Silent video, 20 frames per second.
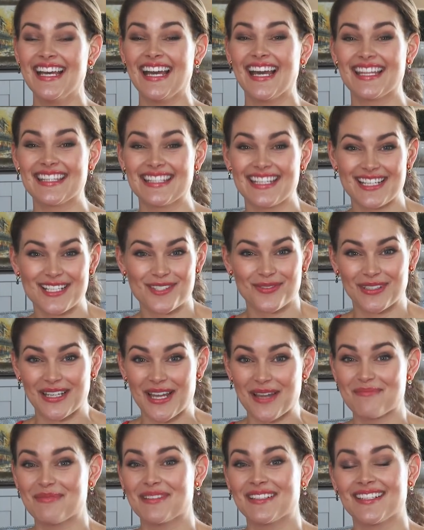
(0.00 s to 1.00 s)
And that is what
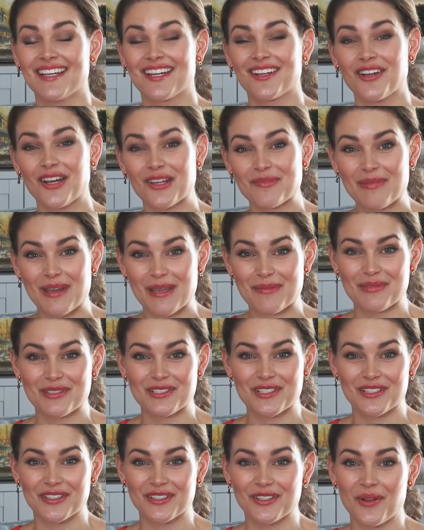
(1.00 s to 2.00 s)
happened. I got my
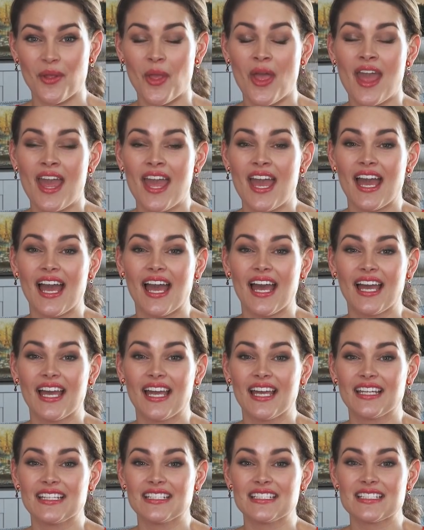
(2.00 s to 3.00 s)
epidural,
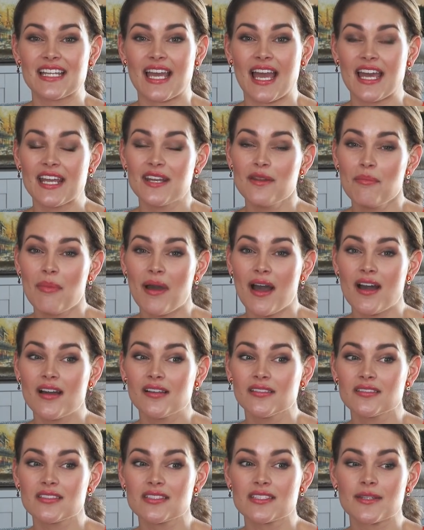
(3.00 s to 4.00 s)
and at
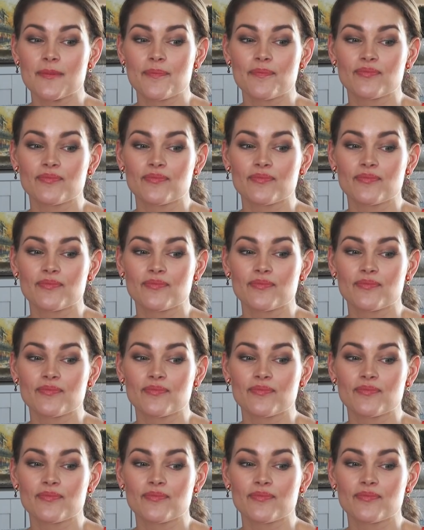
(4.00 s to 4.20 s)
about